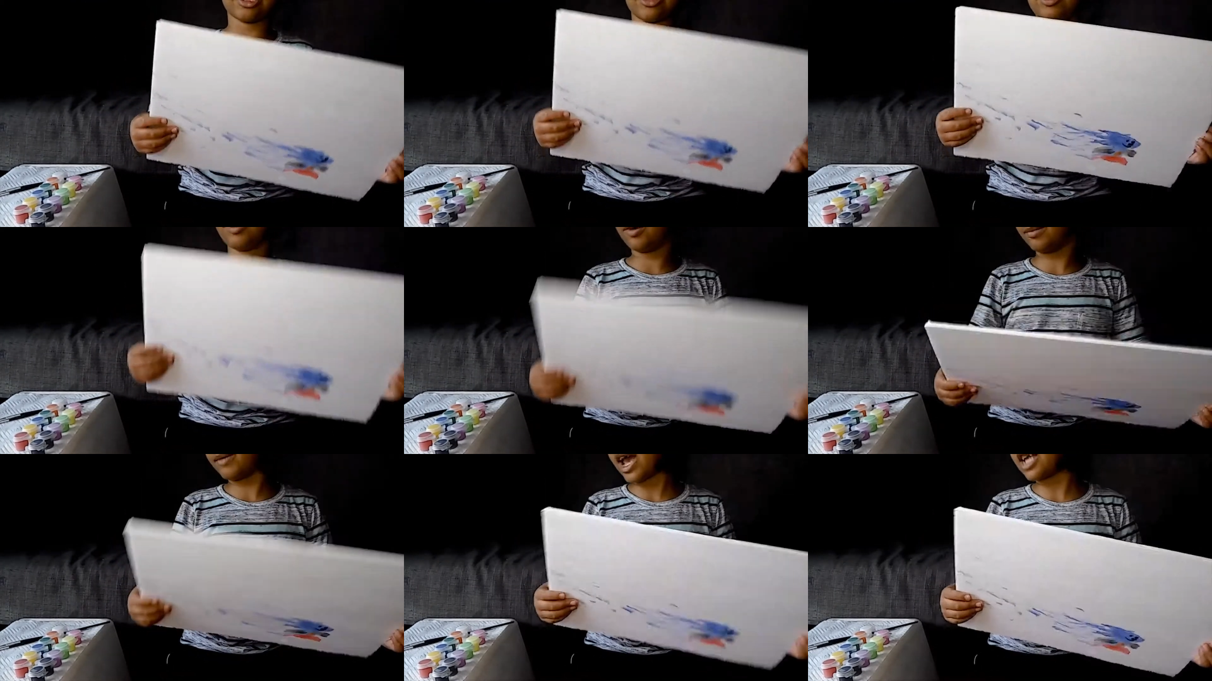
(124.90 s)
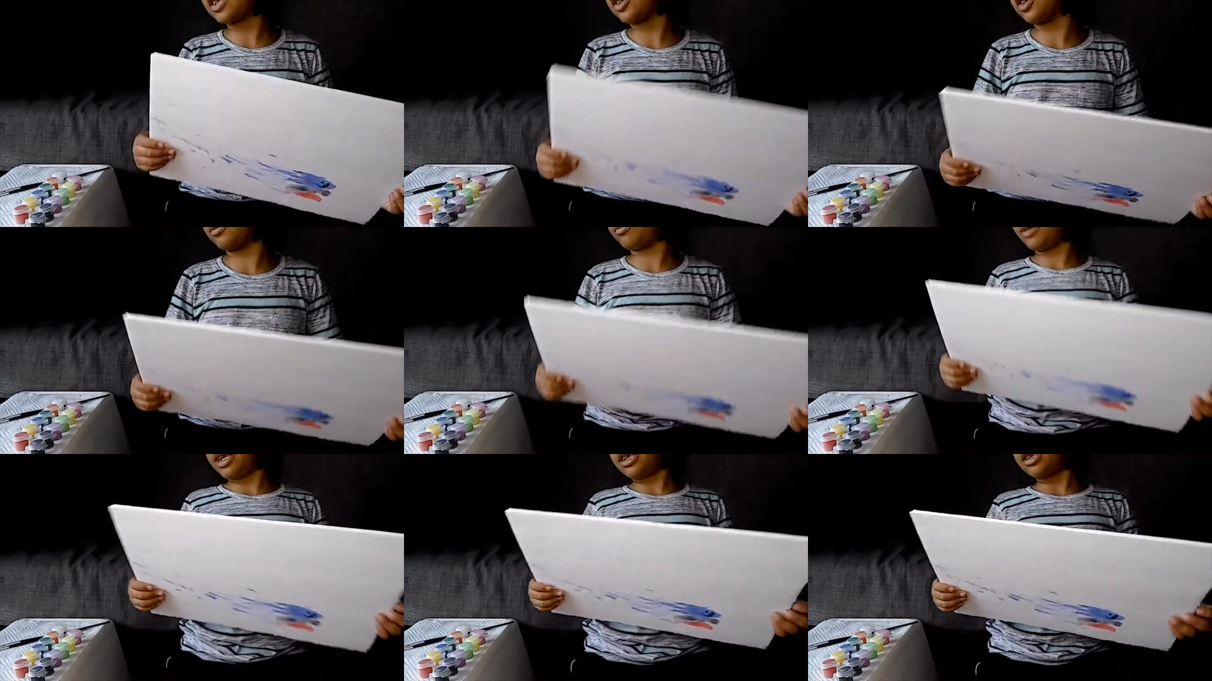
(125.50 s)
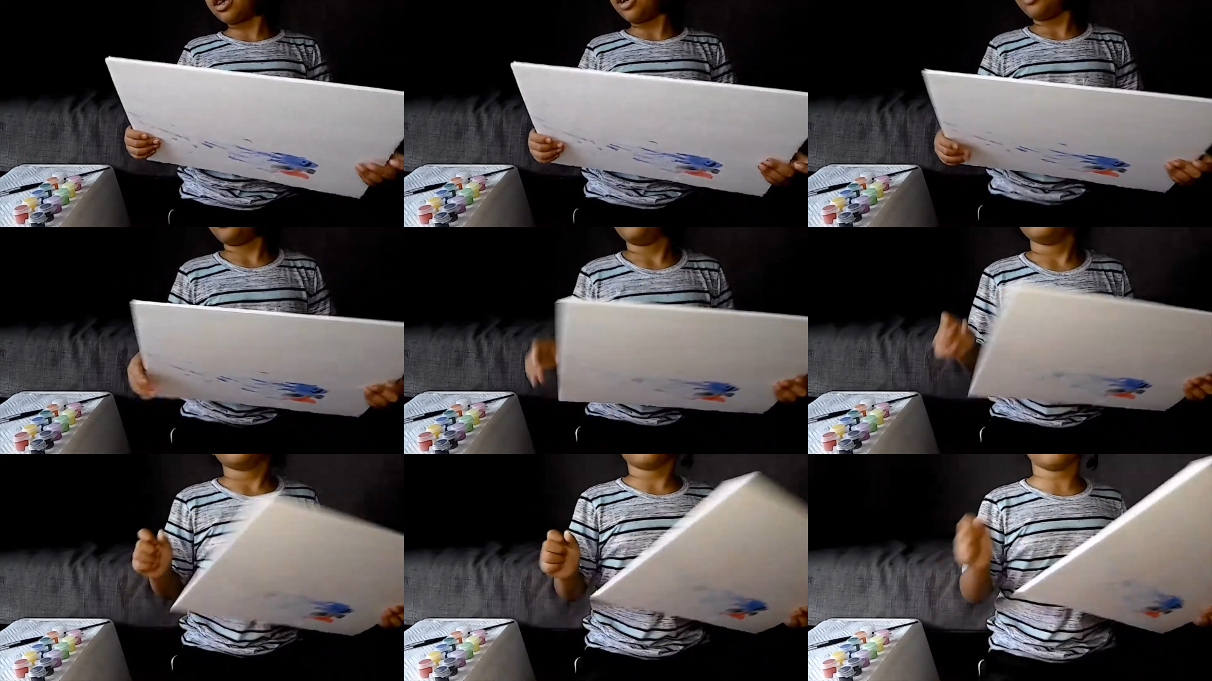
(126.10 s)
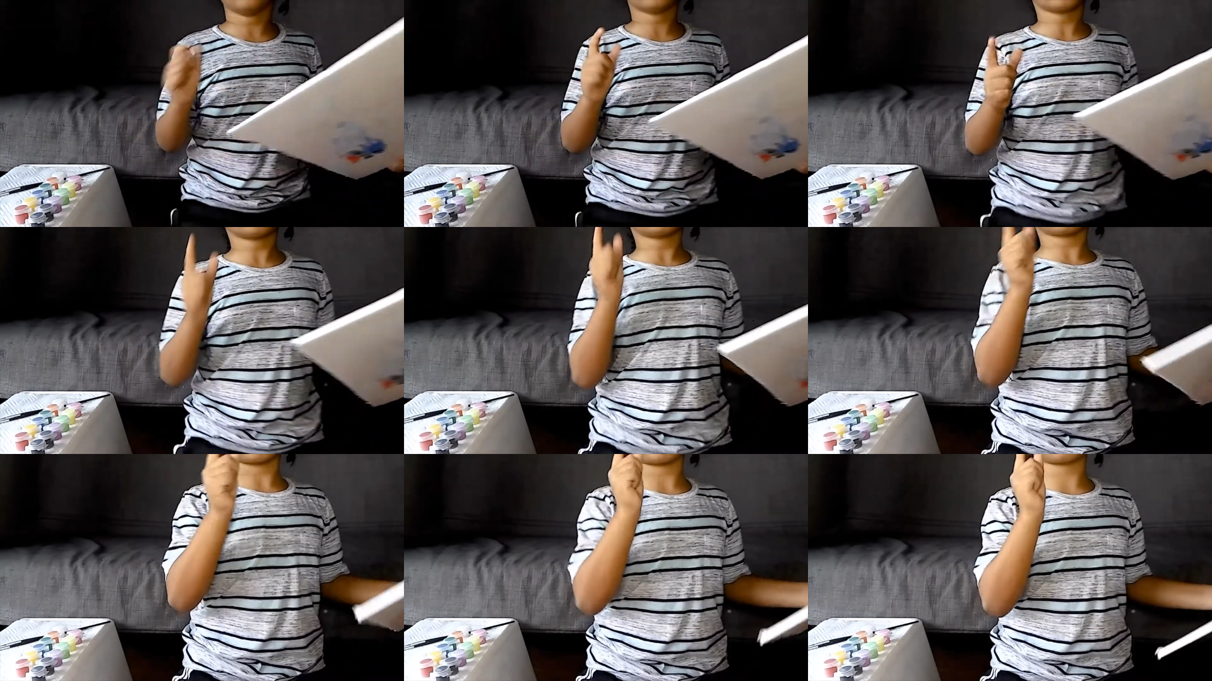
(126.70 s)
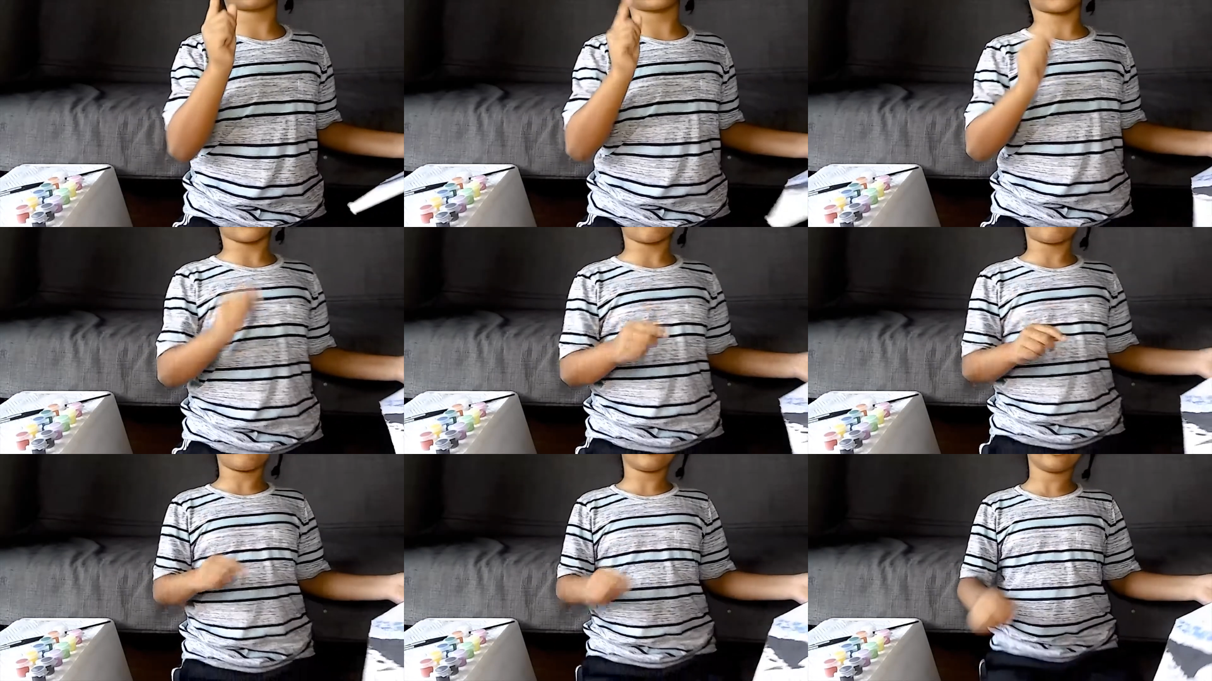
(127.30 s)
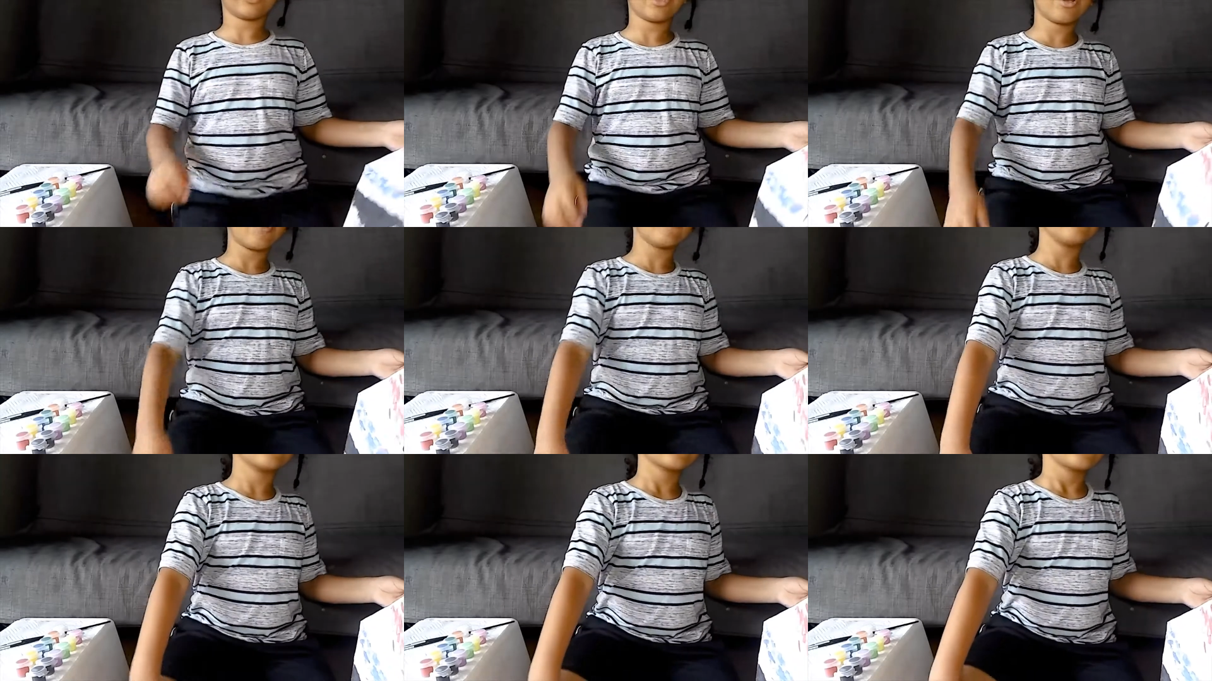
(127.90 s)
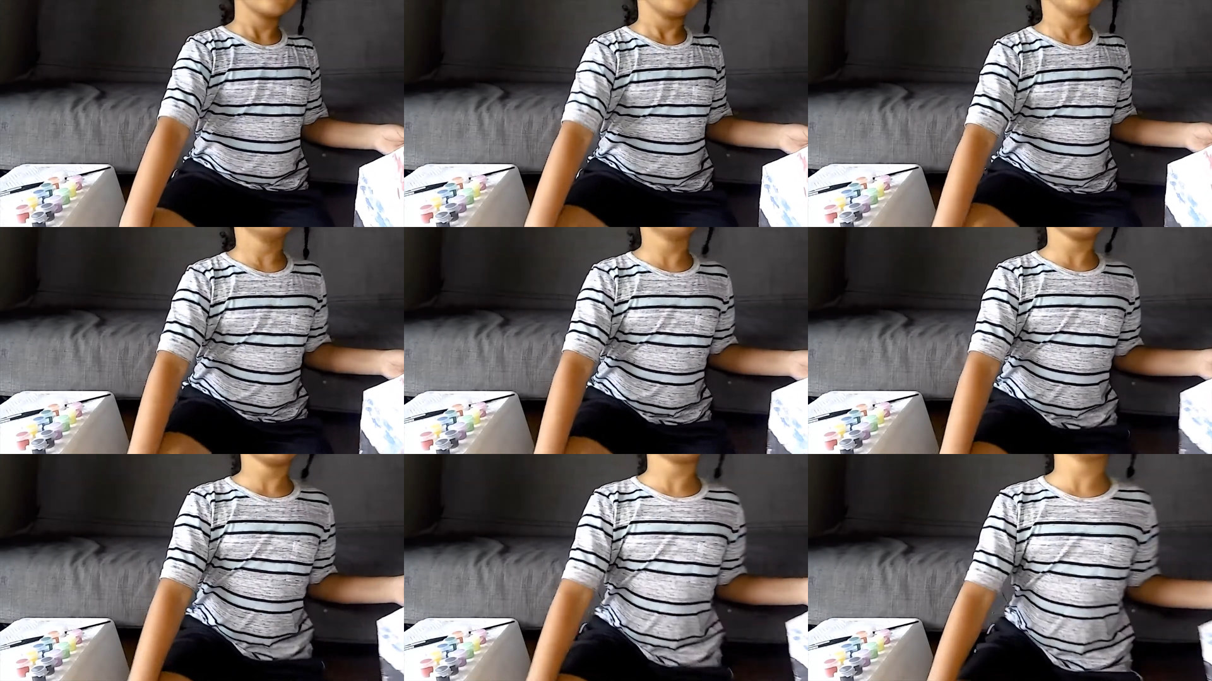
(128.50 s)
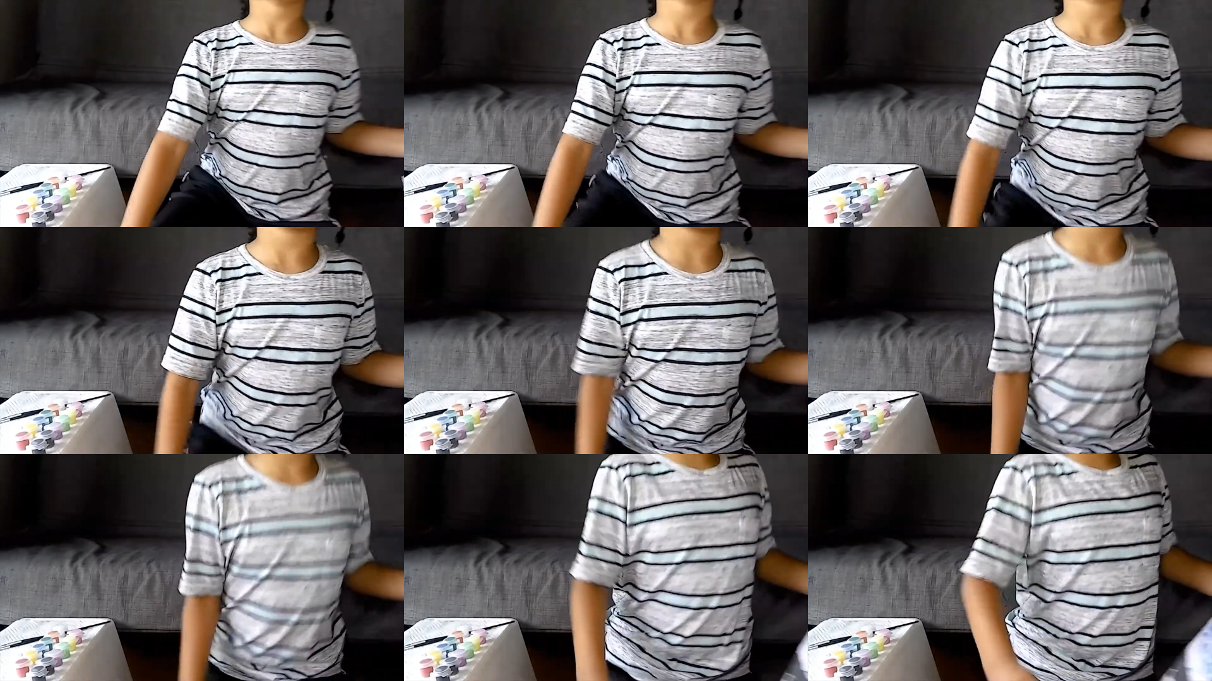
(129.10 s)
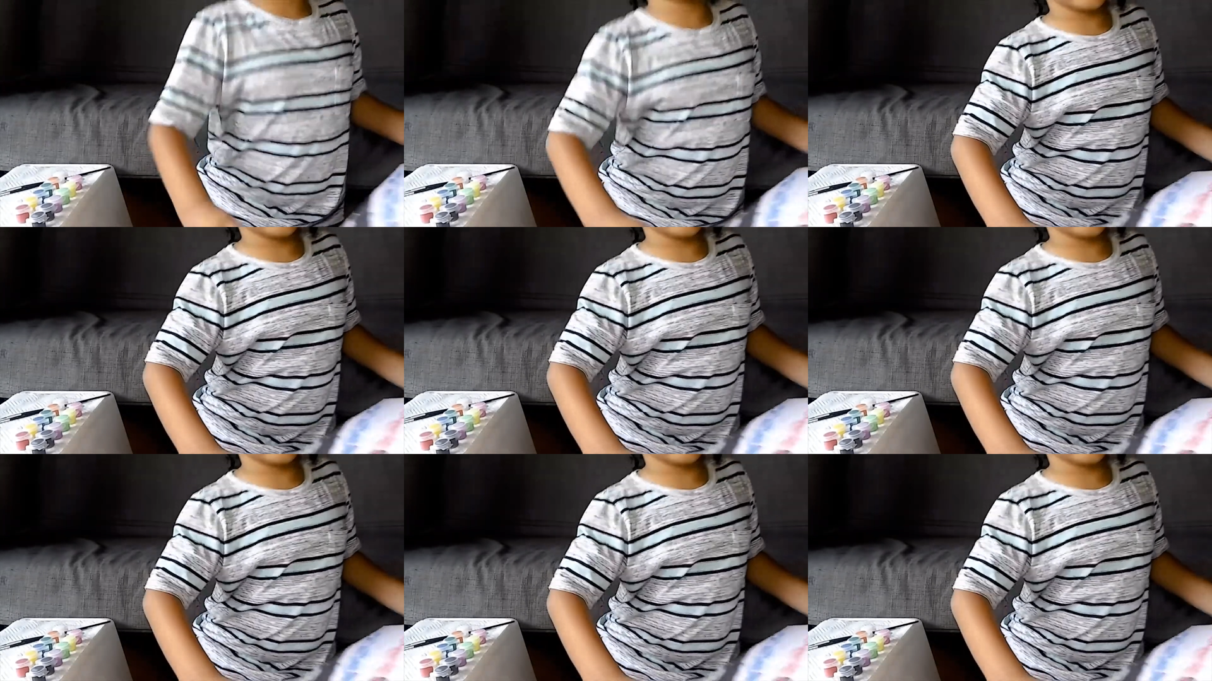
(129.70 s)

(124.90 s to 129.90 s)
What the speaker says: [unreadable: no face in view]